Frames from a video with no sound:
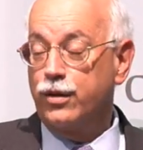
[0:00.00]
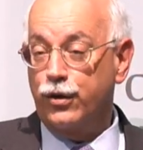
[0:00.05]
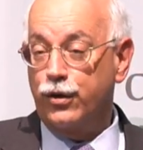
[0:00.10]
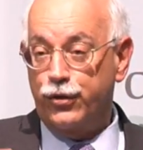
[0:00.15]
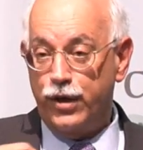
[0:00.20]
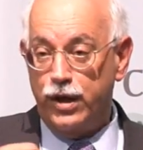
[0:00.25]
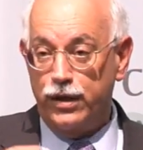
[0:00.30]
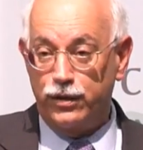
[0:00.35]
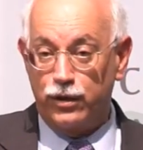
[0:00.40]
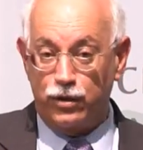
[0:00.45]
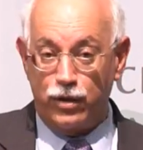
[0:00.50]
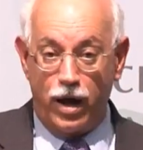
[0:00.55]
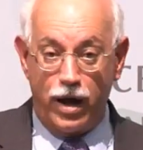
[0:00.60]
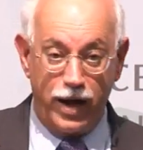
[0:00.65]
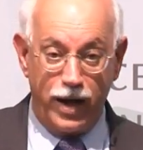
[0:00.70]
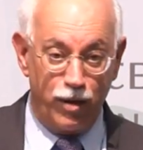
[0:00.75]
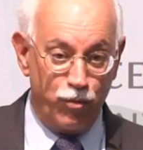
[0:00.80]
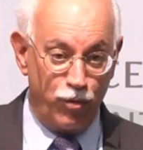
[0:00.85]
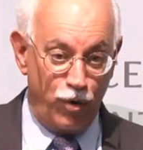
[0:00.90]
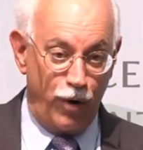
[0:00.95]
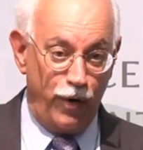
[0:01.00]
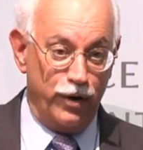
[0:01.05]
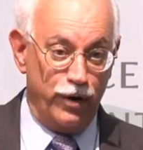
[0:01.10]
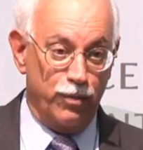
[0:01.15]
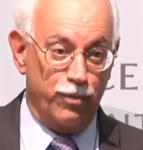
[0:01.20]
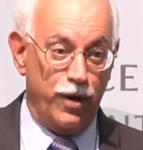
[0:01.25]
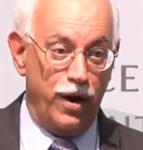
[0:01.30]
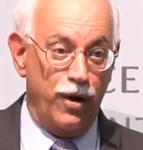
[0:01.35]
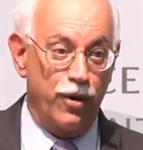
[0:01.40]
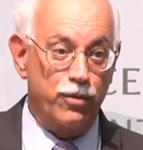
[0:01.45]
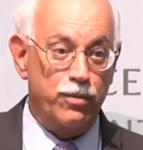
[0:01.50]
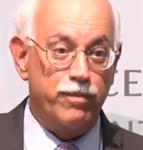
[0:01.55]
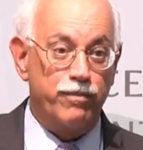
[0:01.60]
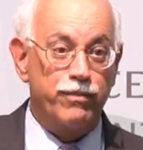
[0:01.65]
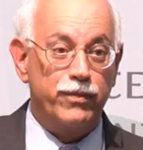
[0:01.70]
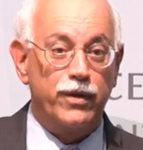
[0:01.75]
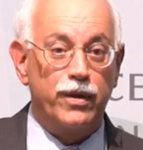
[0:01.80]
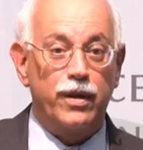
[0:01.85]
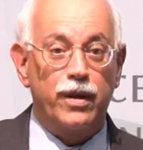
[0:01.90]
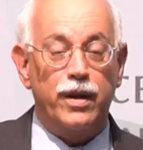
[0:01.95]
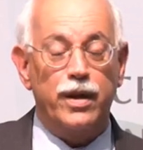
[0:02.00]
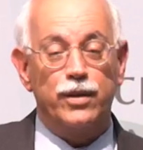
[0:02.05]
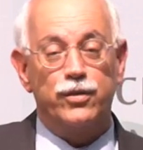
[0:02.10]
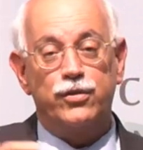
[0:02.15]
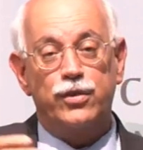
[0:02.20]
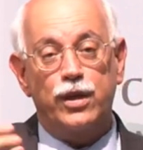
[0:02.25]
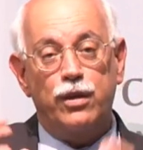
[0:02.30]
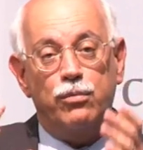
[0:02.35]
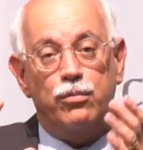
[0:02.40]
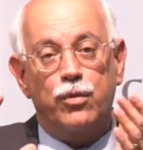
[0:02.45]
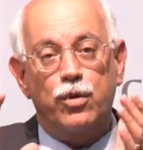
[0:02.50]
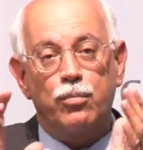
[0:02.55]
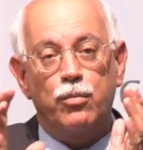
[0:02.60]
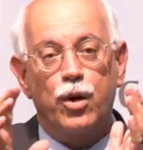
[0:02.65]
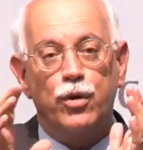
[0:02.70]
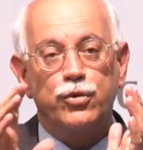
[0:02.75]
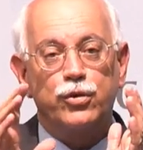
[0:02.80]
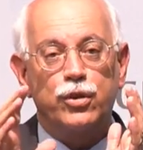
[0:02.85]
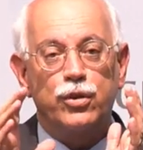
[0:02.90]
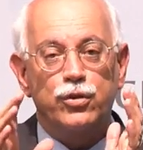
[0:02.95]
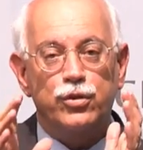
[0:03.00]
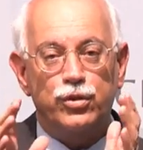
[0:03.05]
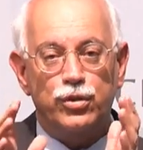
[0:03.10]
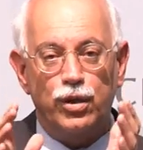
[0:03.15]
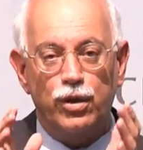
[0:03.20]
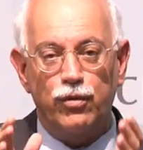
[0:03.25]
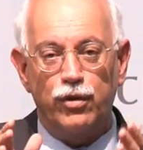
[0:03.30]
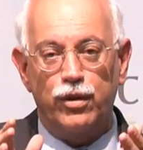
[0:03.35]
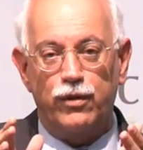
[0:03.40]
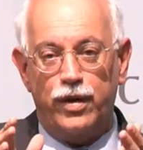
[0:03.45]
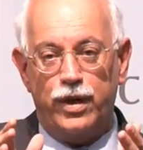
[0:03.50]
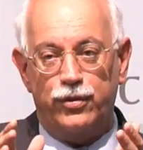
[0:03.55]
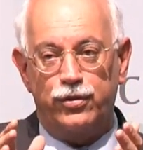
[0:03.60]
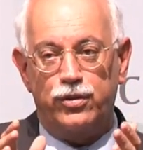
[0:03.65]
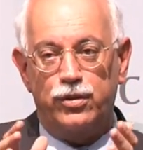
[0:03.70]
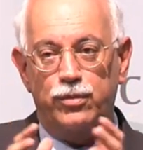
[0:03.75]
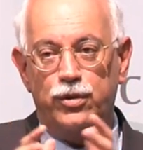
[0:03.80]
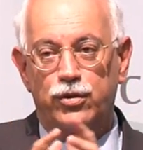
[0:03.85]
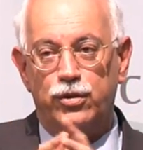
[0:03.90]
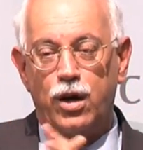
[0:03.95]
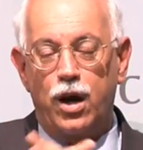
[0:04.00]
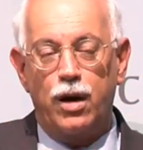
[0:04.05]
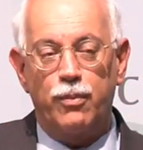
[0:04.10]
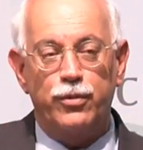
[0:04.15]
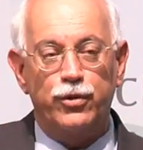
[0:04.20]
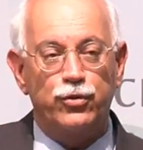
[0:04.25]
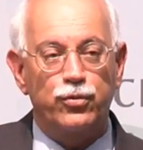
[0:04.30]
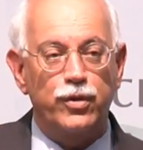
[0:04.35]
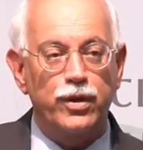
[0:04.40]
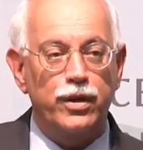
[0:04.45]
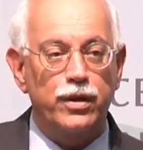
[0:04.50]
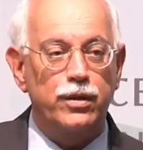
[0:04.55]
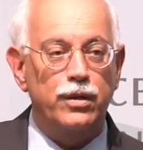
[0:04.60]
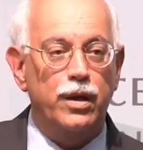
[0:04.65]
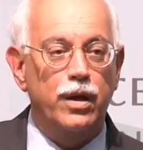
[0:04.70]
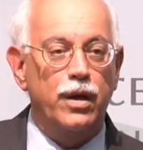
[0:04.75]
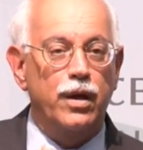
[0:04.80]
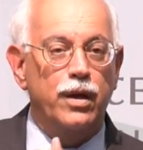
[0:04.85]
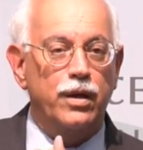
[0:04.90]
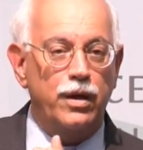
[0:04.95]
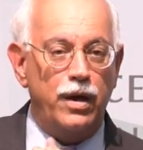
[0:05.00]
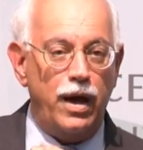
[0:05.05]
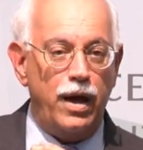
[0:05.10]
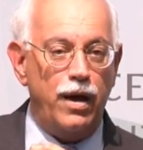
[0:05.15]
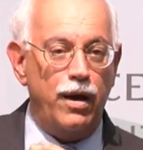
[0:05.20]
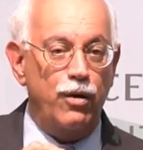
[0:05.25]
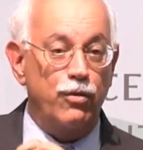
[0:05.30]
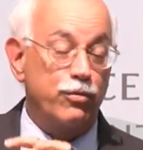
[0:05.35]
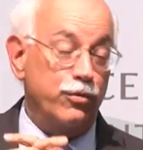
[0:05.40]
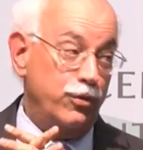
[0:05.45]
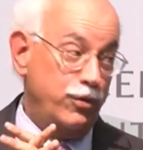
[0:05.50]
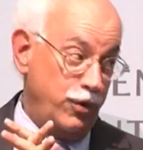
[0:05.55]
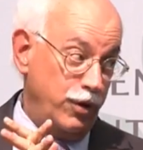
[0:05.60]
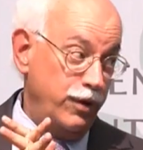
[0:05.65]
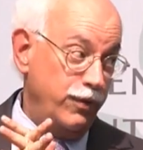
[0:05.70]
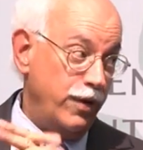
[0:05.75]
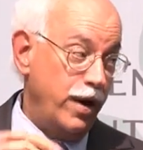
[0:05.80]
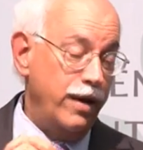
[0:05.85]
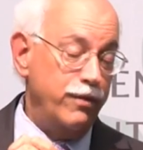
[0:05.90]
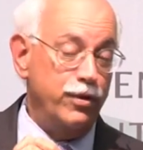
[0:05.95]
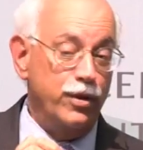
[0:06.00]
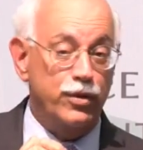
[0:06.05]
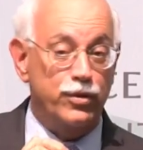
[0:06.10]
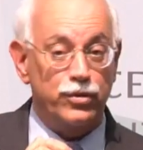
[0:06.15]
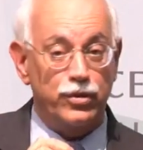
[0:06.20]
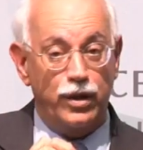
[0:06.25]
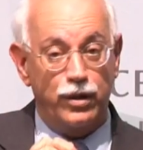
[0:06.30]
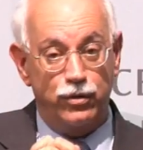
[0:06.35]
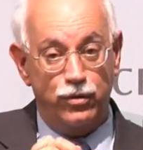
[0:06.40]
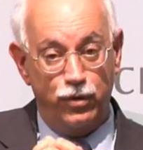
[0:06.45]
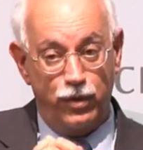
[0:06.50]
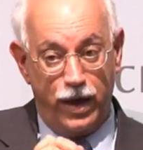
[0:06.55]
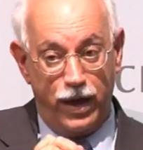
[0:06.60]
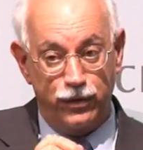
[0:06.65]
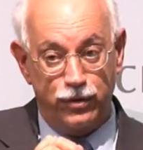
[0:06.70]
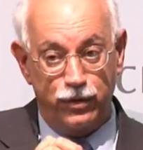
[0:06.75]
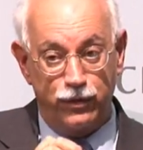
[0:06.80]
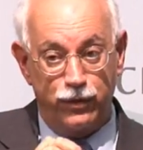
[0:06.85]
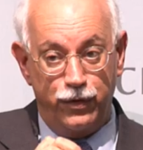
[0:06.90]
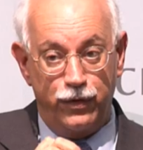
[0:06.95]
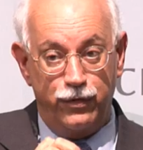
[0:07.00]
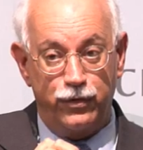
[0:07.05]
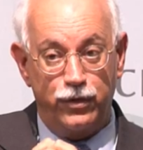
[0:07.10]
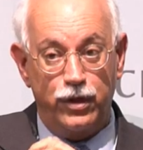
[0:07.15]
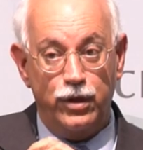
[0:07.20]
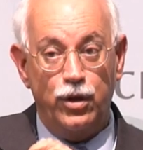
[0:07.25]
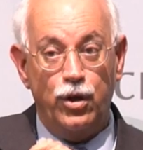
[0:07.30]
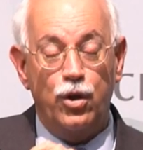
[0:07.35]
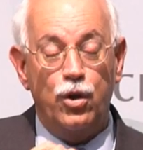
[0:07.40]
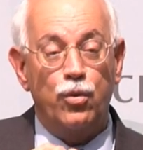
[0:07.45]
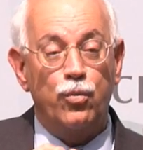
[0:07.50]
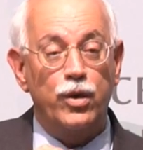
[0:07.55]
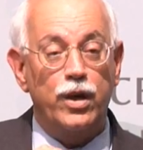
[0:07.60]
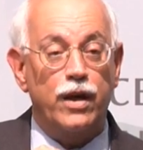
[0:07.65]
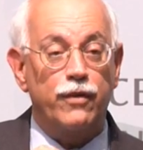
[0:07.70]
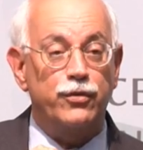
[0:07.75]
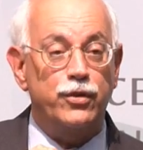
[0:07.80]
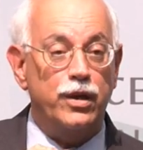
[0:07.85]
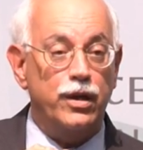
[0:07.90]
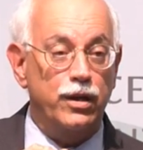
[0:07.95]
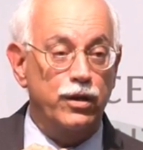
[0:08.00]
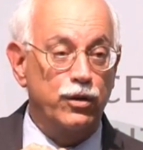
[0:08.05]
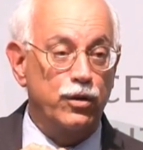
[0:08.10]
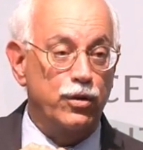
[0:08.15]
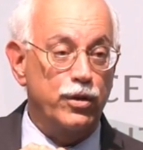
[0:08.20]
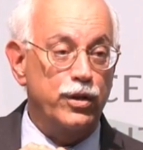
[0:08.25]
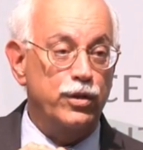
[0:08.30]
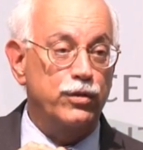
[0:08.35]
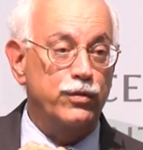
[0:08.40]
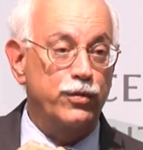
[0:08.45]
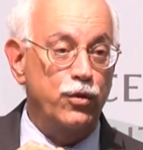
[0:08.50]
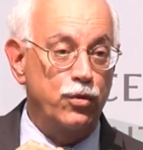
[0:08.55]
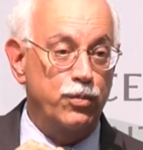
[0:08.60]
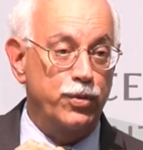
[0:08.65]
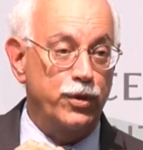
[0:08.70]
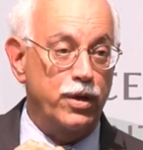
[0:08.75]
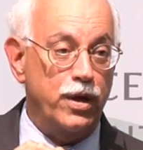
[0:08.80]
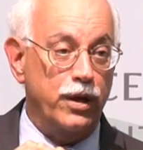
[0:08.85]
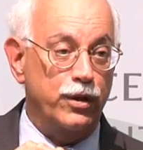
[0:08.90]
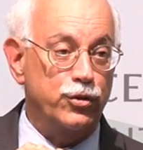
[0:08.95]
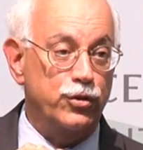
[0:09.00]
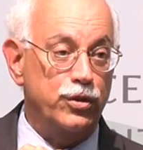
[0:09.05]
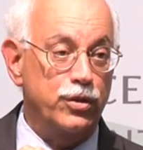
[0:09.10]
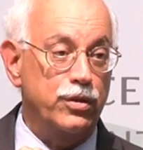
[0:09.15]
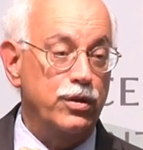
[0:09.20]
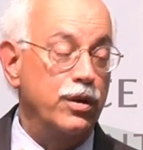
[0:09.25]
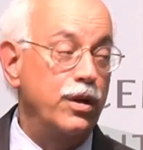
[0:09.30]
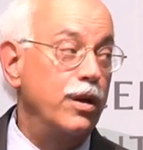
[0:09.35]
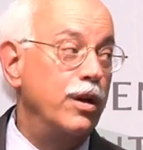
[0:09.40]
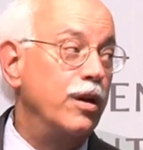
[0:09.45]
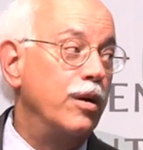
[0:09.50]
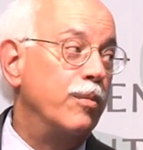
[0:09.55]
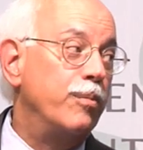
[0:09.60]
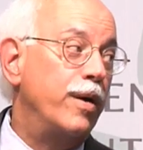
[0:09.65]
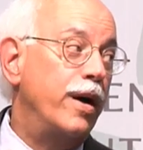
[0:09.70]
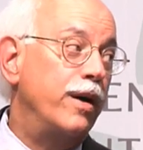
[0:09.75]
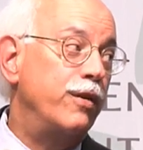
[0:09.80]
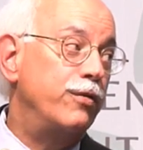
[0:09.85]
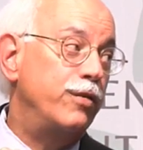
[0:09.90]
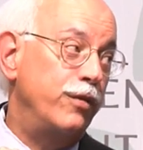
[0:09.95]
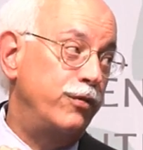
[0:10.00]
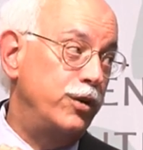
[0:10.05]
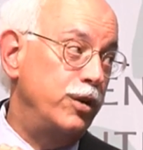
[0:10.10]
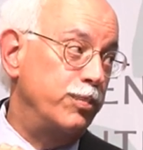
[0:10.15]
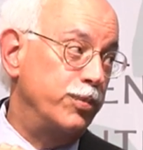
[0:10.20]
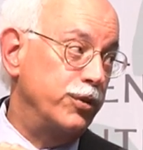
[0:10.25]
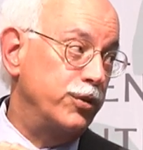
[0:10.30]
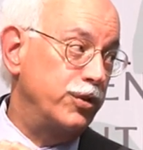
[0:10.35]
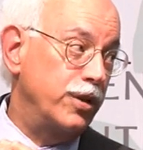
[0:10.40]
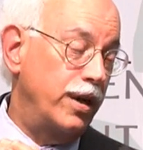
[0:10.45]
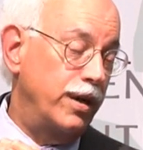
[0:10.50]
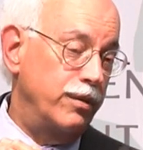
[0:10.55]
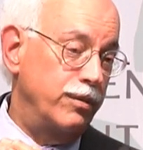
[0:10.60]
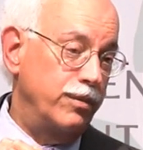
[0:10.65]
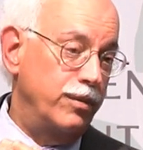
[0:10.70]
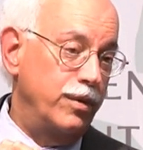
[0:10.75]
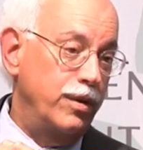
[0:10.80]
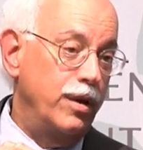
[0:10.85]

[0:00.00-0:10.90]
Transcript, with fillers: The thing that I am worried about is the most conservative estimates are between now, 35 years, and 2050, we have to increase food production by 50%.